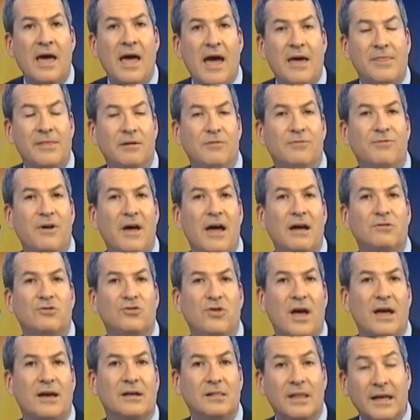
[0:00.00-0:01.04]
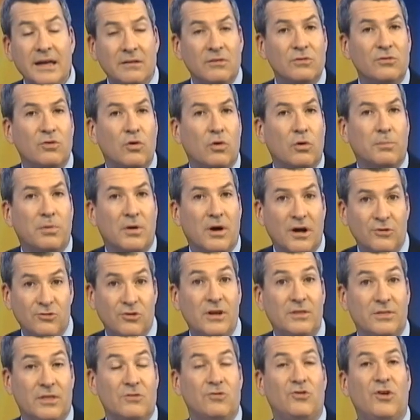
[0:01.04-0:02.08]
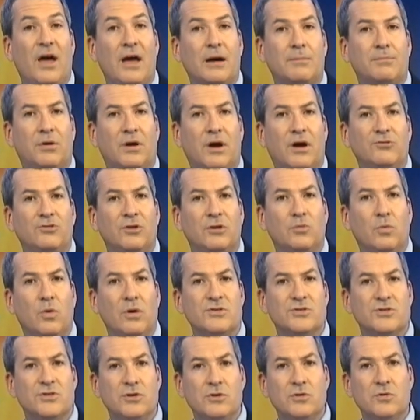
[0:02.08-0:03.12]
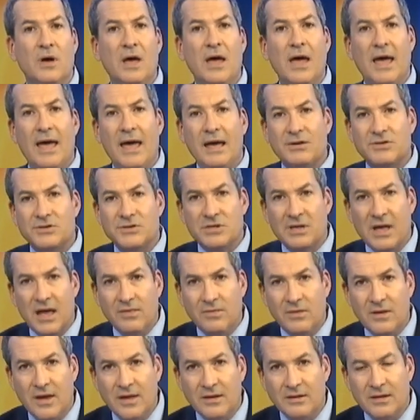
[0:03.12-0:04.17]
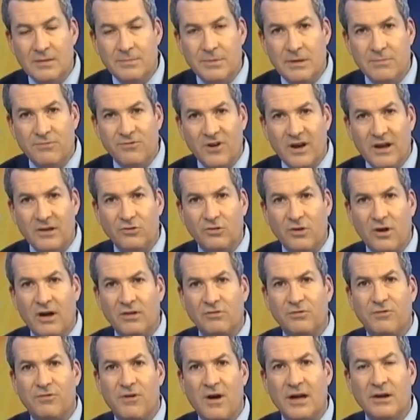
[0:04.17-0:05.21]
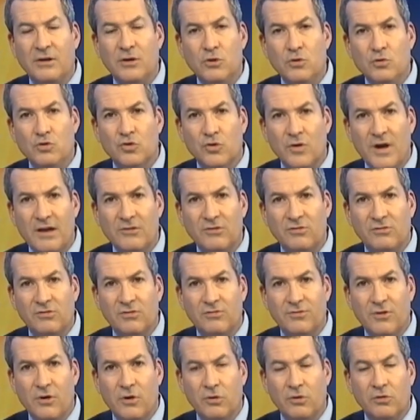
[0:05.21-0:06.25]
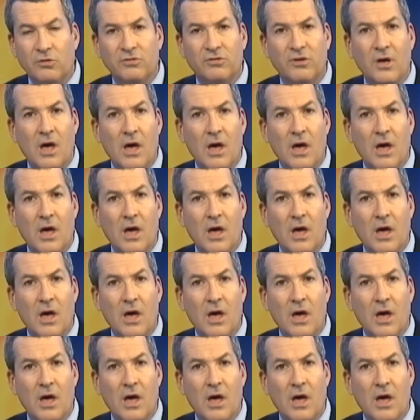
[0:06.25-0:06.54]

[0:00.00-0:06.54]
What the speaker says: And then, in fact, Jack Layton's whole project, the Jack Project, was to extend the NDP franchise, find new tranches of voters,